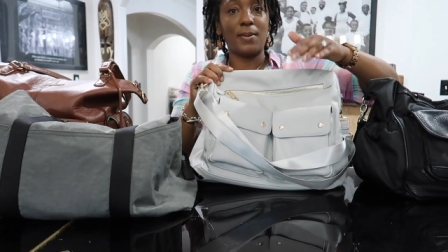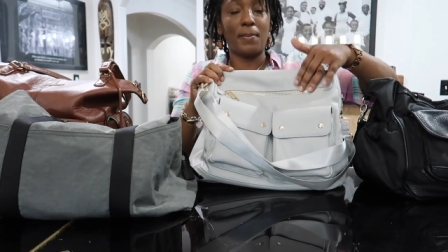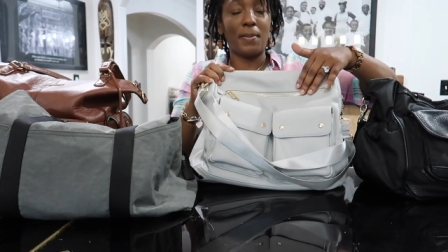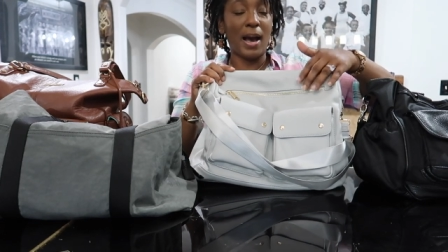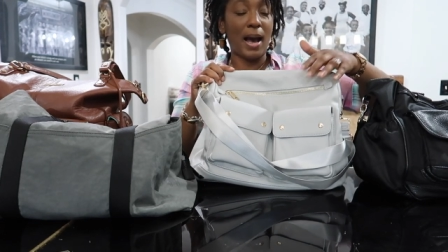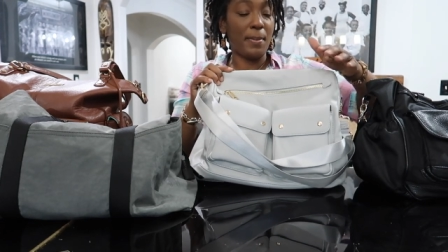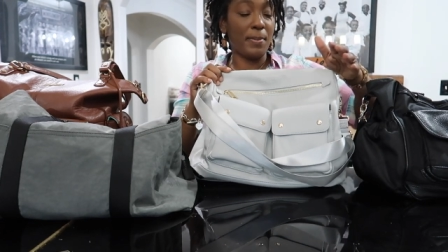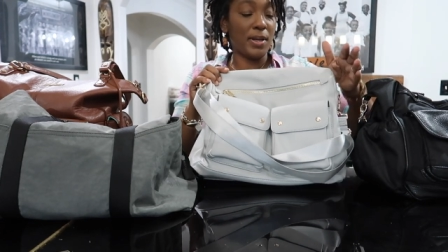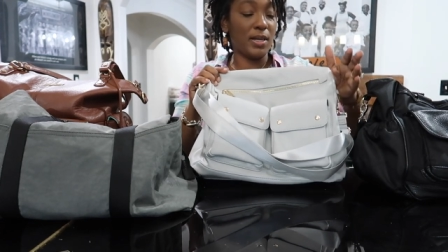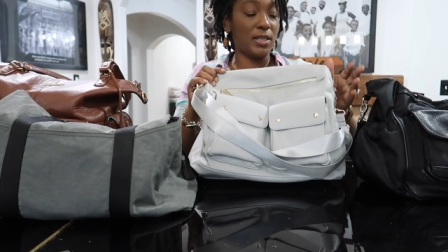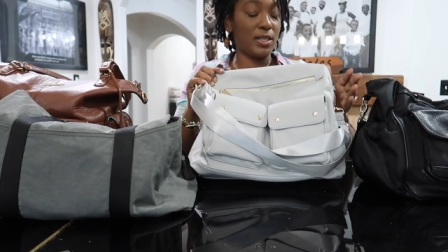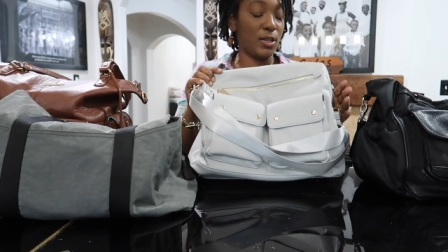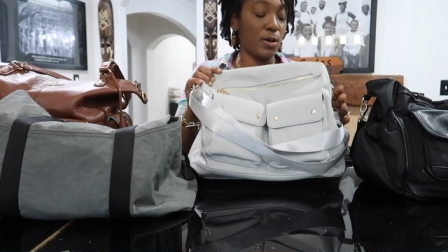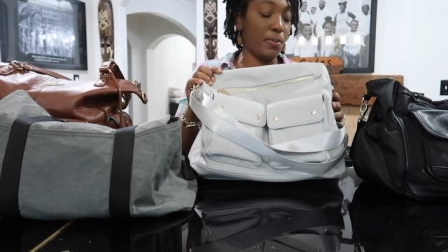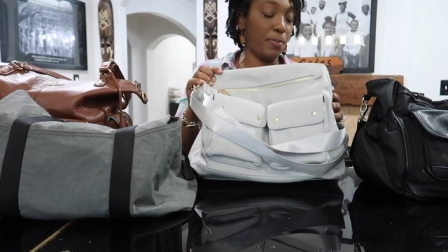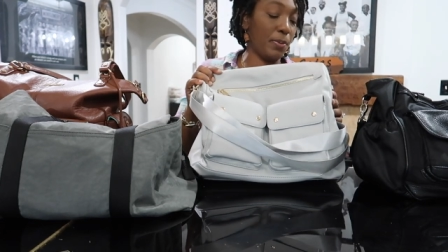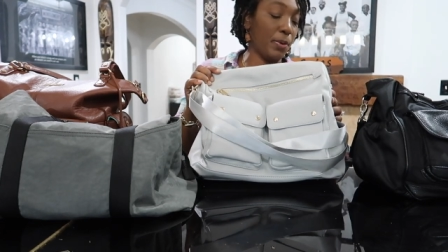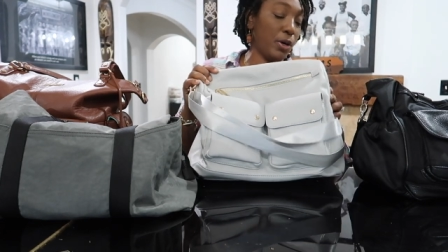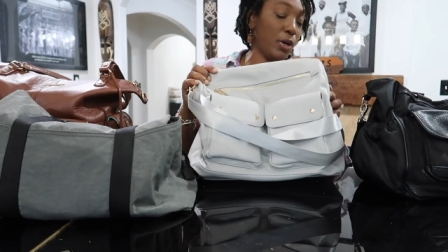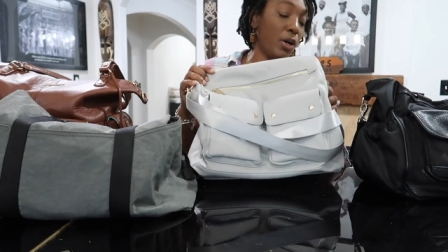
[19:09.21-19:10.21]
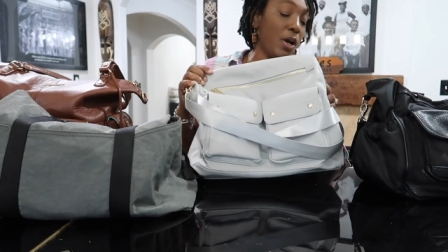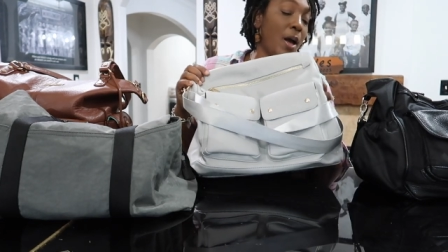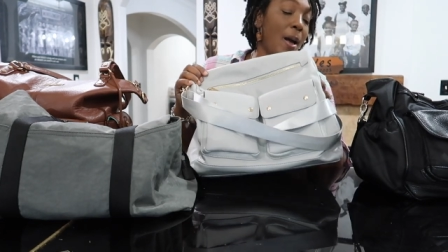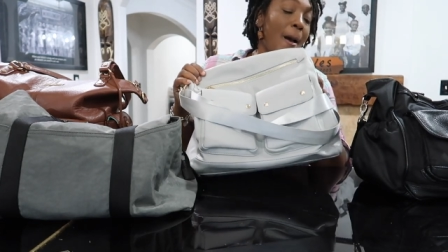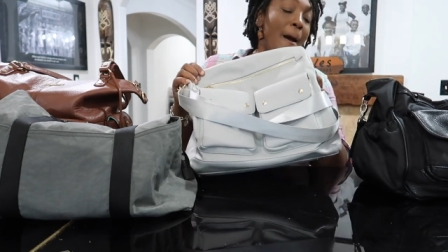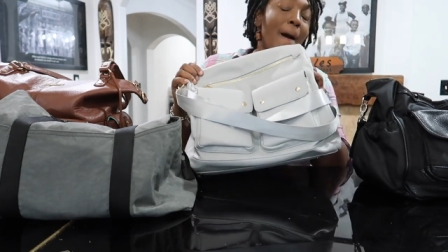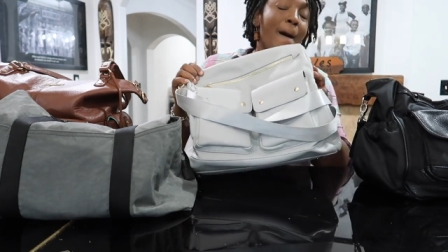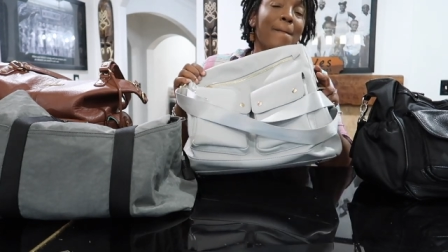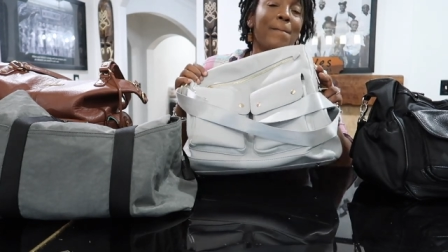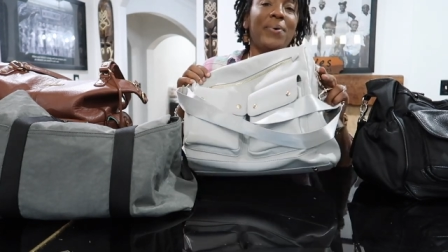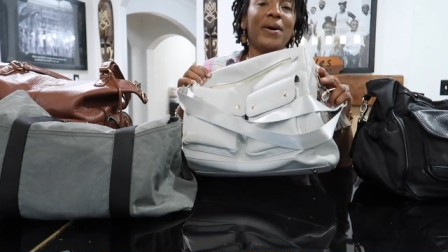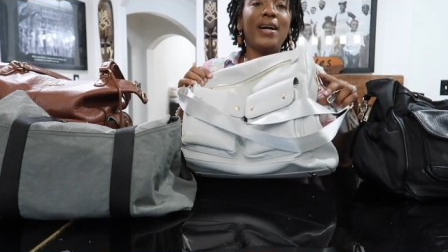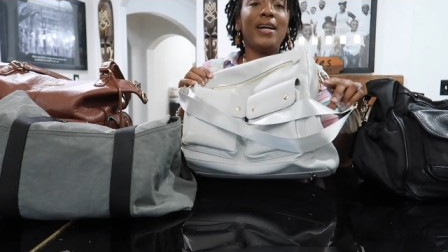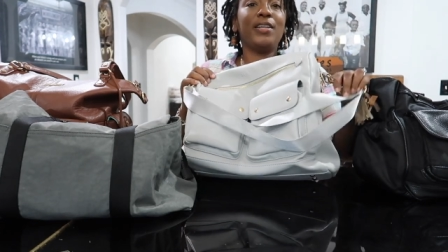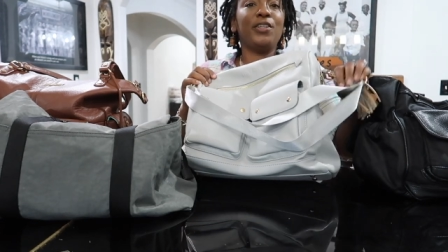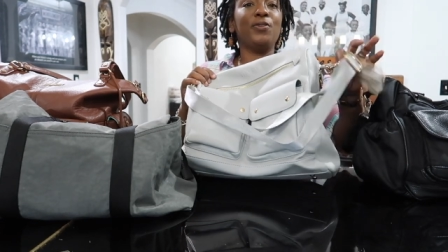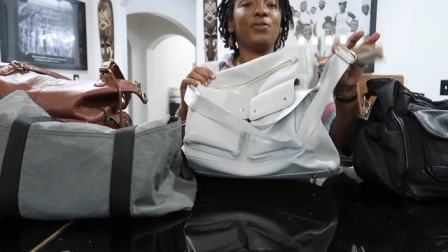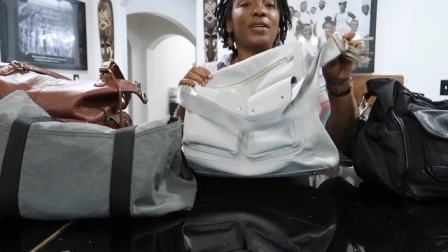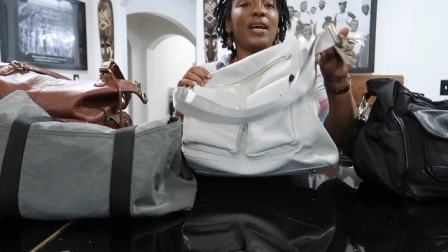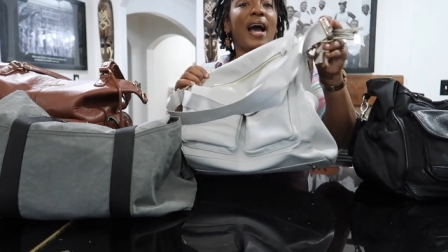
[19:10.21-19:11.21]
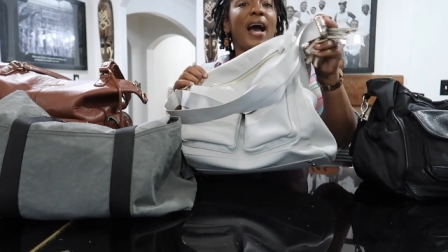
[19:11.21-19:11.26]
a mommy zipper. But you